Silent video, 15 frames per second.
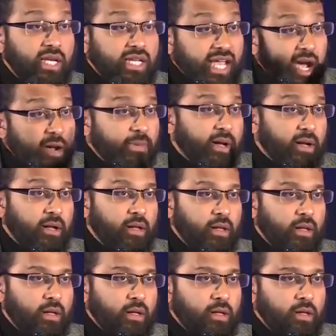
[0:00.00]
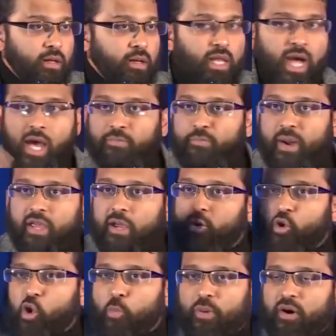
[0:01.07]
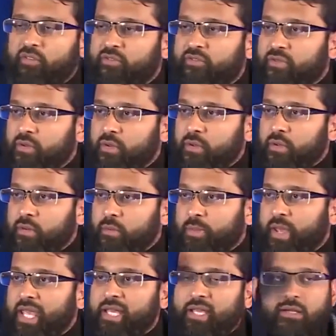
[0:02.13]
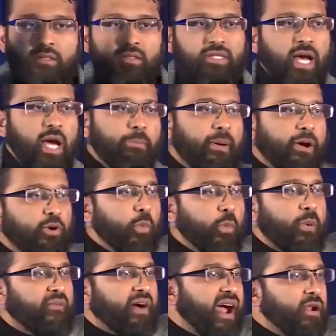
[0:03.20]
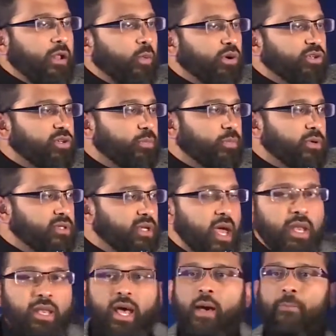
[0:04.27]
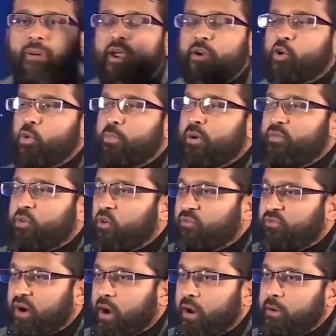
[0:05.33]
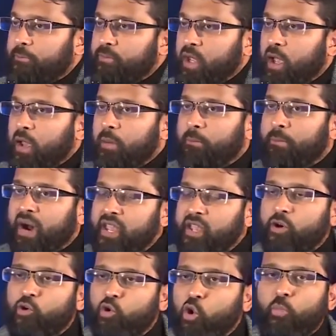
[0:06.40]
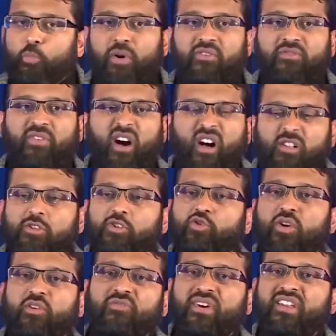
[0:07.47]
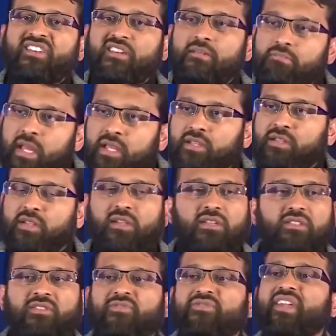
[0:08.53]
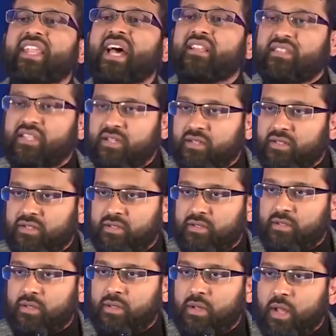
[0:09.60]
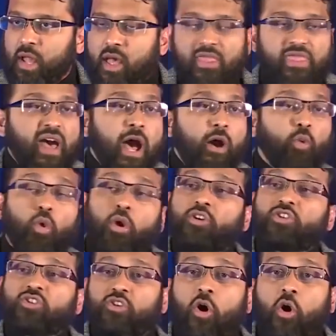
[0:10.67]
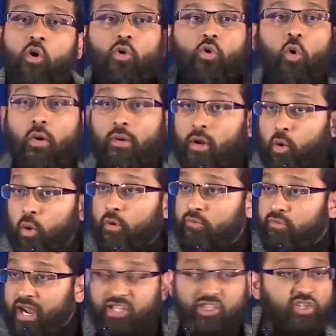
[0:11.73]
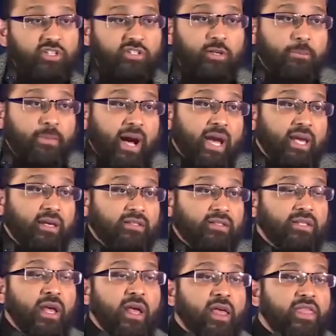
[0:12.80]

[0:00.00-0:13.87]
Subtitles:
The Kaaba. Not by a group of pagans, not group of idol worshippers, not by a group of kuffar, by a group of ultra-fundamentalist fanatics that were so quote-unquote righteous and pious